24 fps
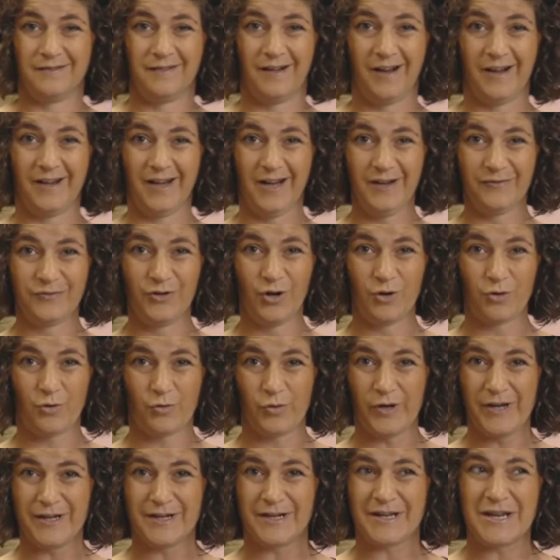I have no
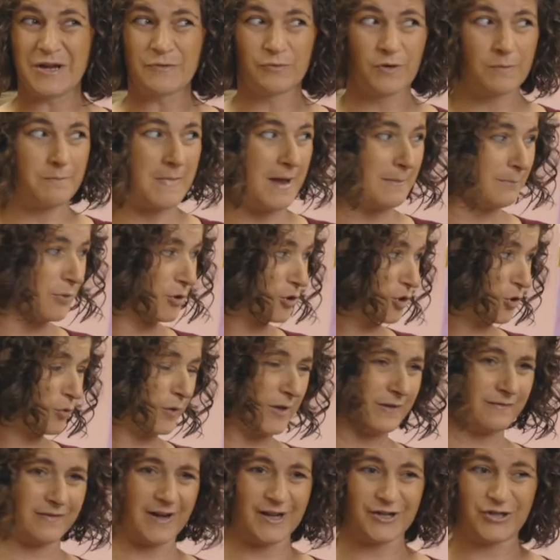queen. And he remembers
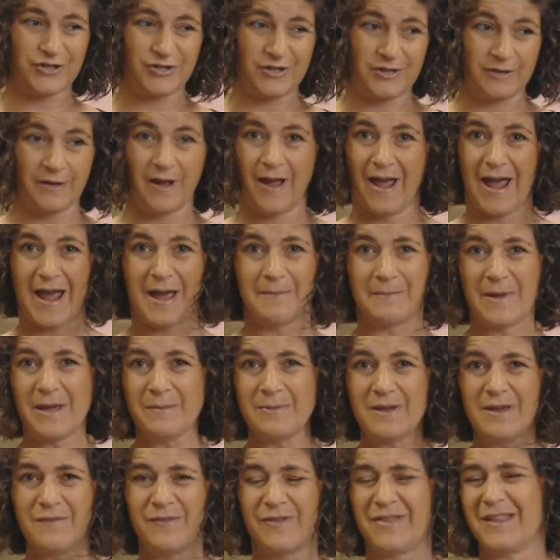Queen Vashti. And
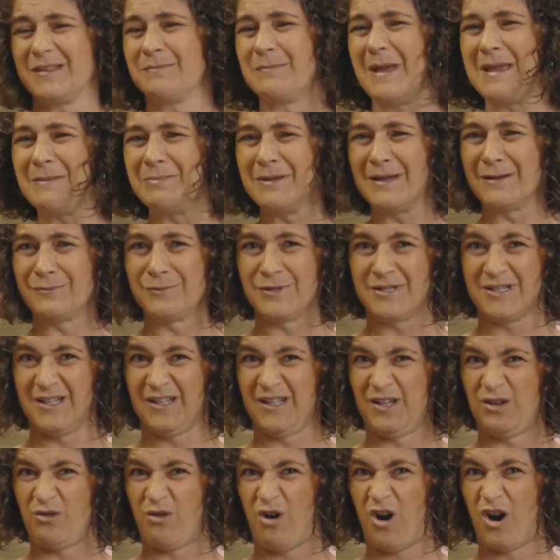maybe even think, maybe it was
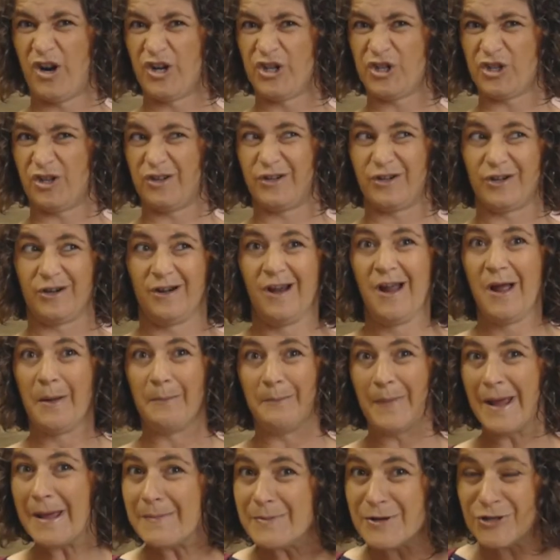a little harsh on her.
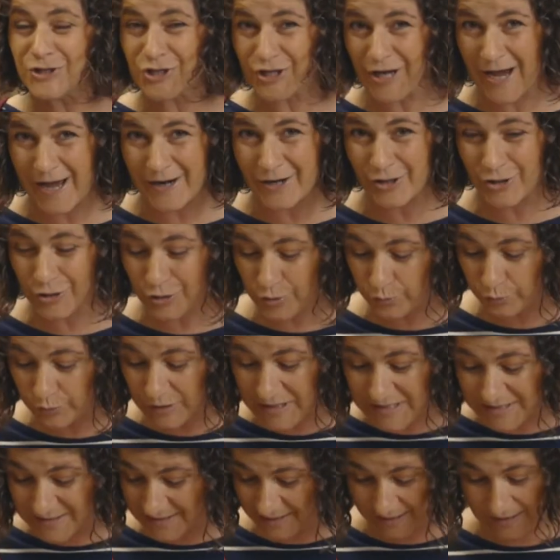Maybe she had a good
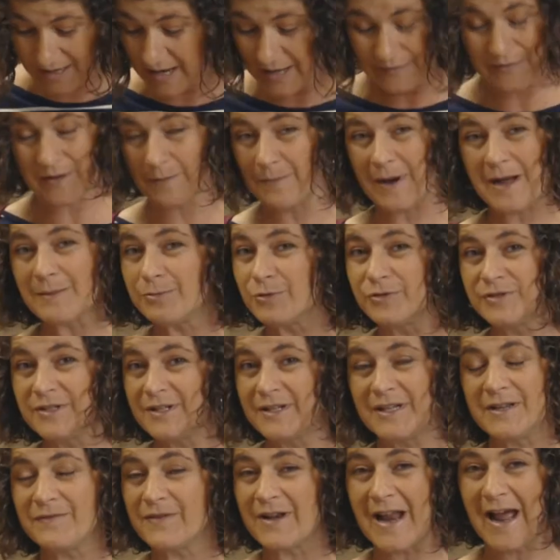reason. The Bible
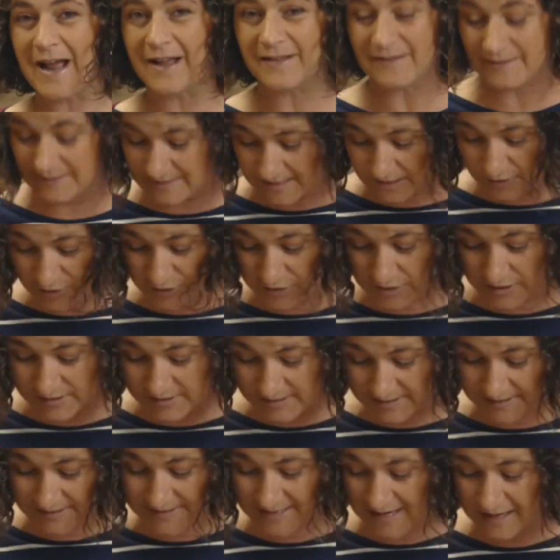
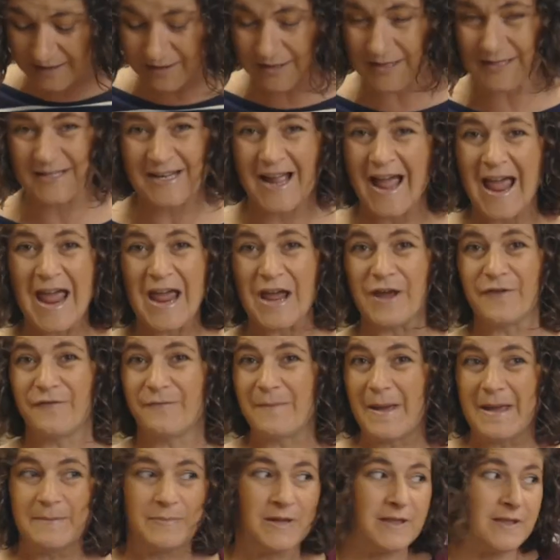doesn't tell us if
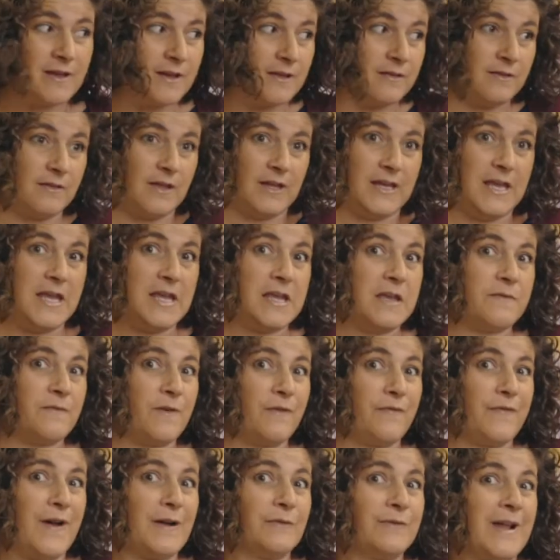maybe the king
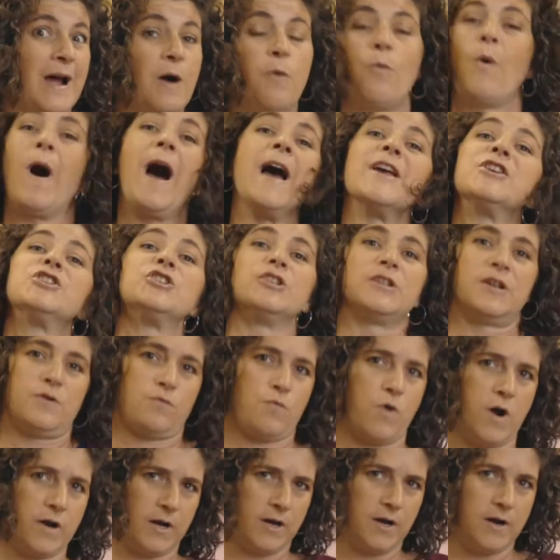even found out why she didn't
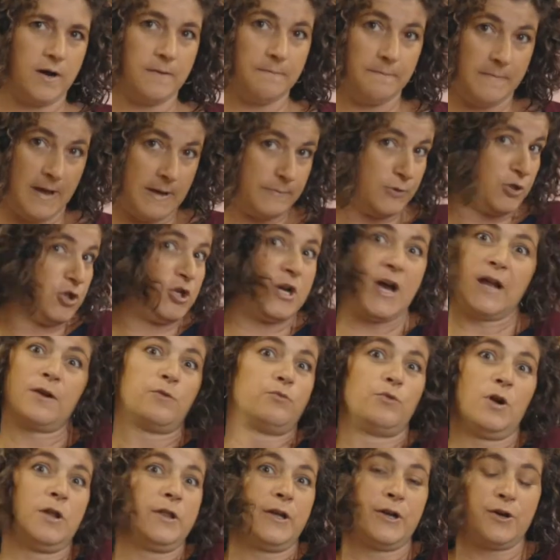want to come. Maybe she had a
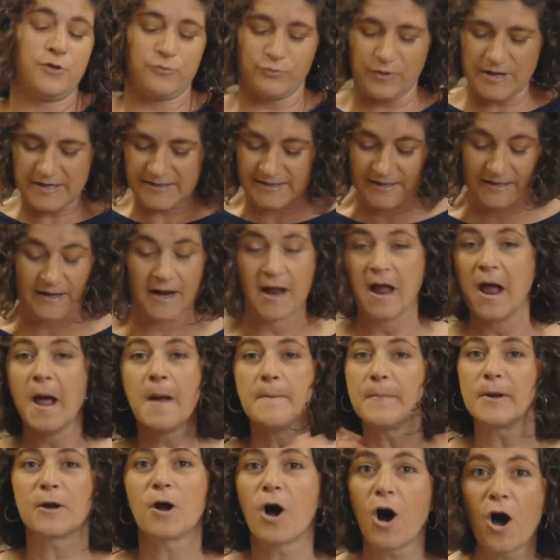really good reason.
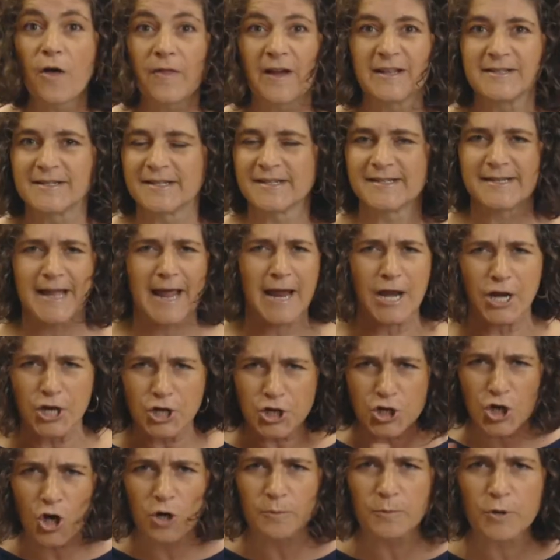But all that to say,
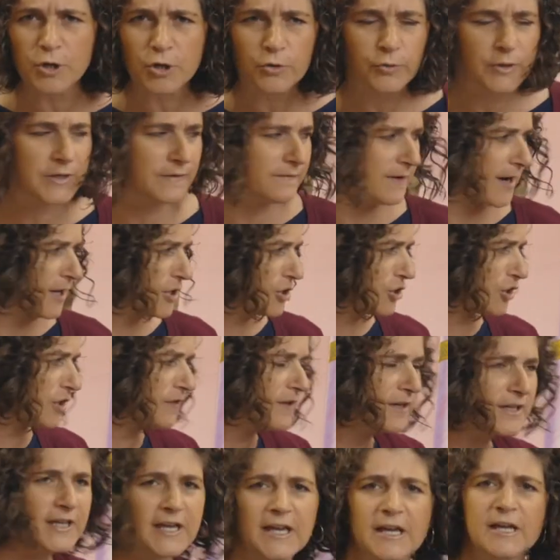no more Queen Vashti.
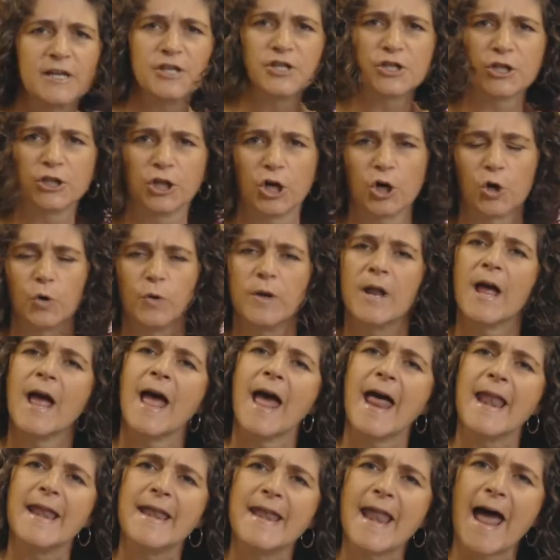The king is alone.
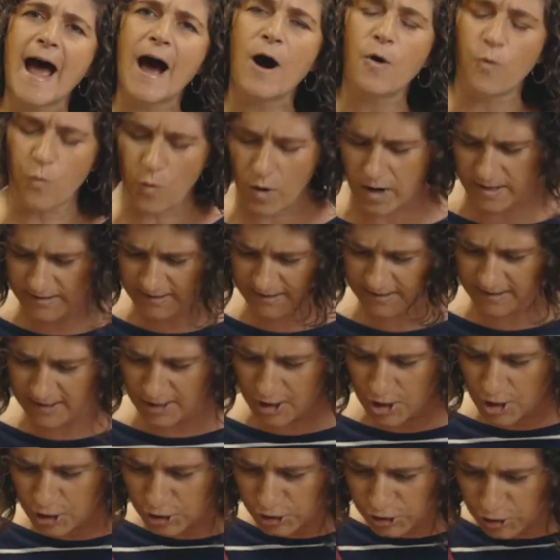Now what?
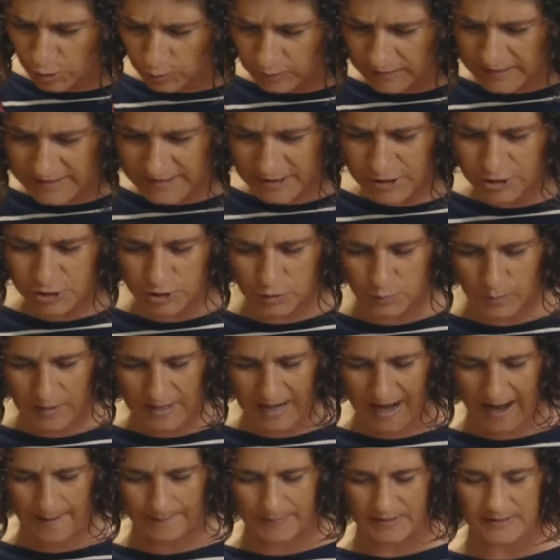So listen to what
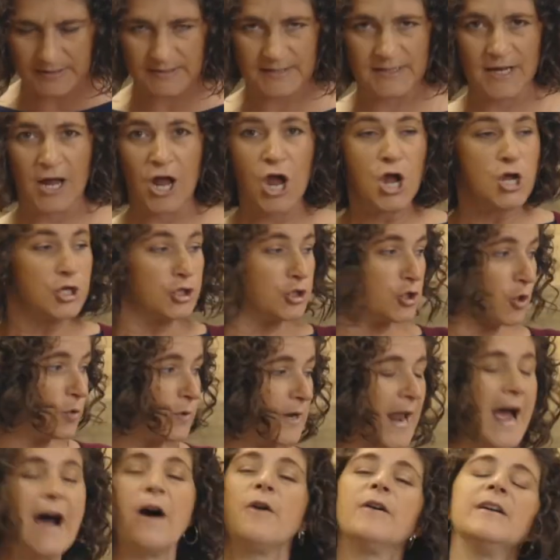happens. So
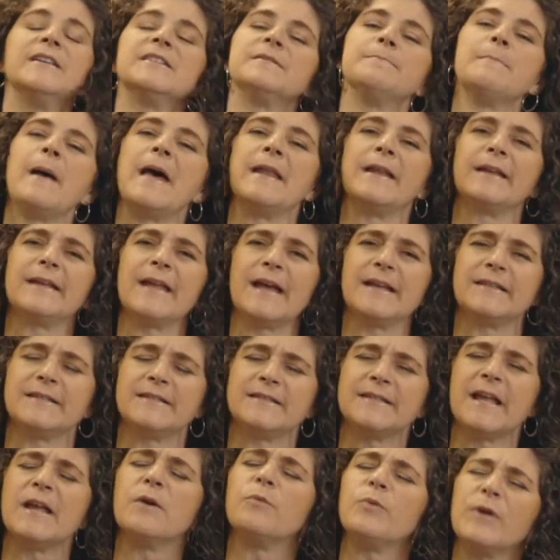now his men again
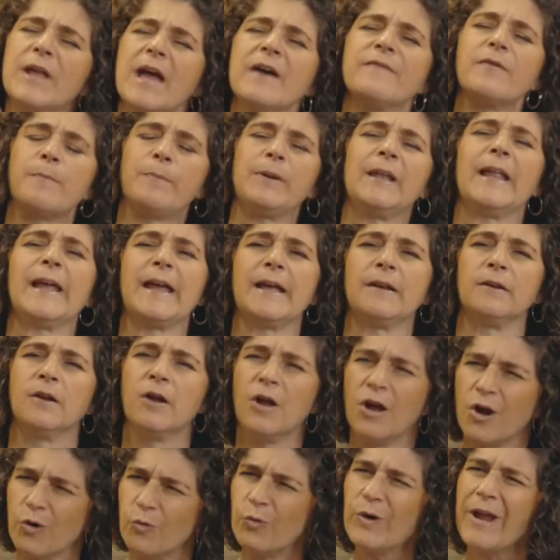say, we have a plan.
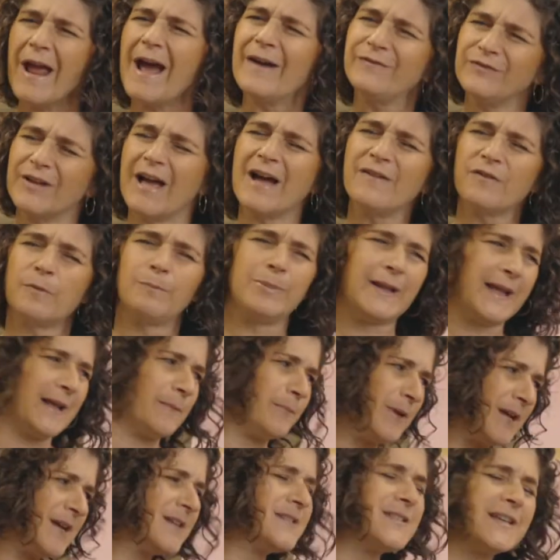We have to have a plan
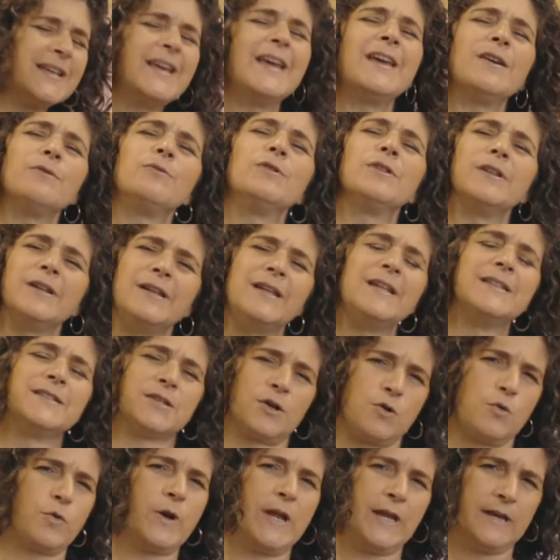because the king really needs a
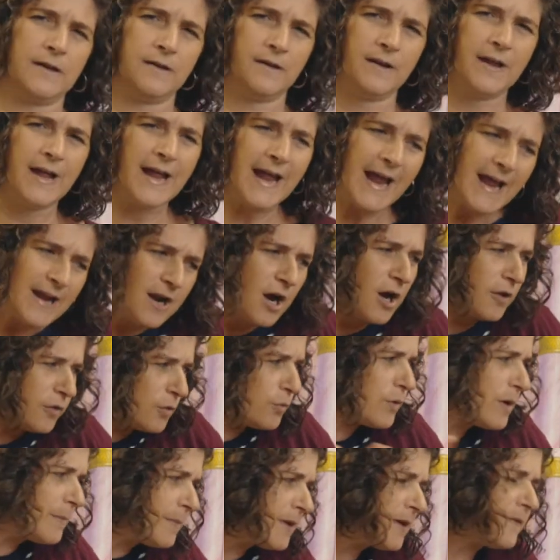queen and all the
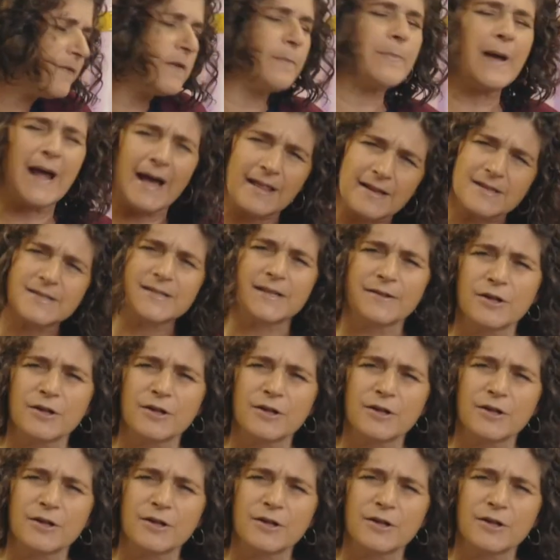women of the palace.